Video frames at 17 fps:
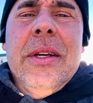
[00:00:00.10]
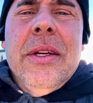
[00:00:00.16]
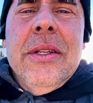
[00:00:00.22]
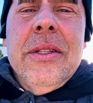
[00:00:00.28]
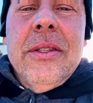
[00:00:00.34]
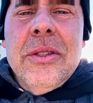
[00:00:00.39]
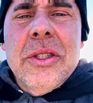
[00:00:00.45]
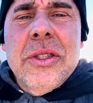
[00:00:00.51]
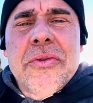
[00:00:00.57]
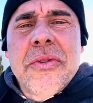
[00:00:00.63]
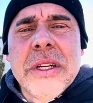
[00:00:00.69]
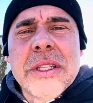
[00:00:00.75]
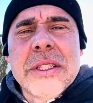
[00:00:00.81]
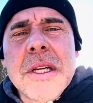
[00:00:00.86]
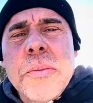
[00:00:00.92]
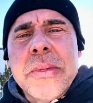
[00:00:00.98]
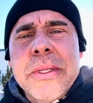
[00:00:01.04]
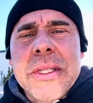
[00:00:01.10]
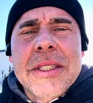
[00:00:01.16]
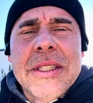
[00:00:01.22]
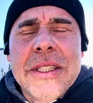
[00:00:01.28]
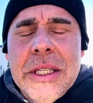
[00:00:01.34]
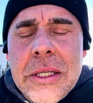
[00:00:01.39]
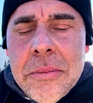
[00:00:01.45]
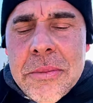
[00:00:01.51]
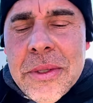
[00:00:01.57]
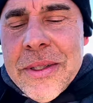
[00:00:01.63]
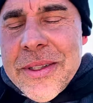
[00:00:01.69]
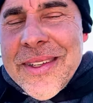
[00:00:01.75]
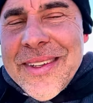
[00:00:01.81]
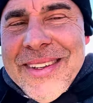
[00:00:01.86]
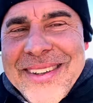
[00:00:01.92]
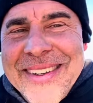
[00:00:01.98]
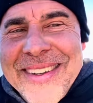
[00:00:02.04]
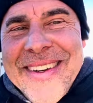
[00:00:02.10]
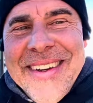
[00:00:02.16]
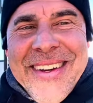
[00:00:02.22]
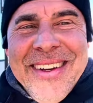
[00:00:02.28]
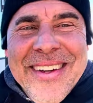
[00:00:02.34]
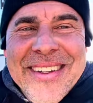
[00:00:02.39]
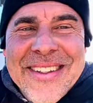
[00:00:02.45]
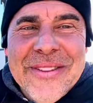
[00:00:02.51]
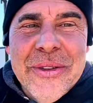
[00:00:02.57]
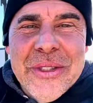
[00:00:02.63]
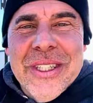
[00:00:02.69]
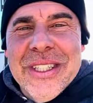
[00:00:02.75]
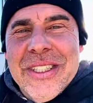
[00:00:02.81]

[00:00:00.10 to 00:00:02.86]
So just finished up in the gym. Just wanted to